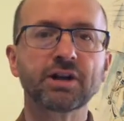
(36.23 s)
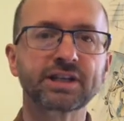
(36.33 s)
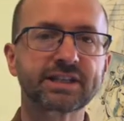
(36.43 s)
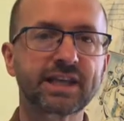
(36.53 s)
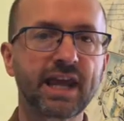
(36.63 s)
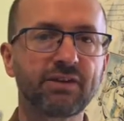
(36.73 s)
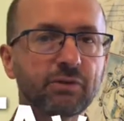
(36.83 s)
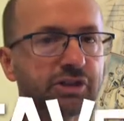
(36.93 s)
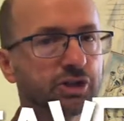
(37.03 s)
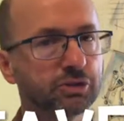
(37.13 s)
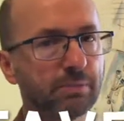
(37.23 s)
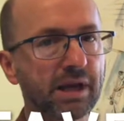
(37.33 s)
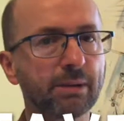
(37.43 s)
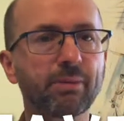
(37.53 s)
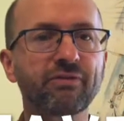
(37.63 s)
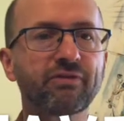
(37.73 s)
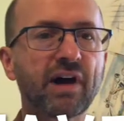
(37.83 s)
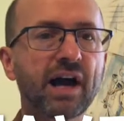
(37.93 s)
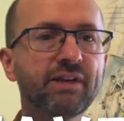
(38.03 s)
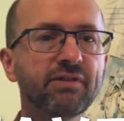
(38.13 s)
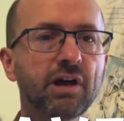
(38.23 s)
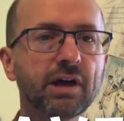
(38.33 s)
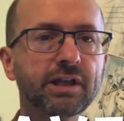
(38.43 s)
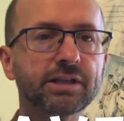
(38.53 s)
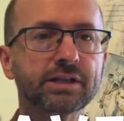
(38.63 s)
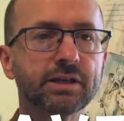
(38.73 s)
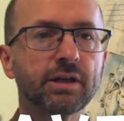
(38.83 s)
stave which is made up of 5 lines.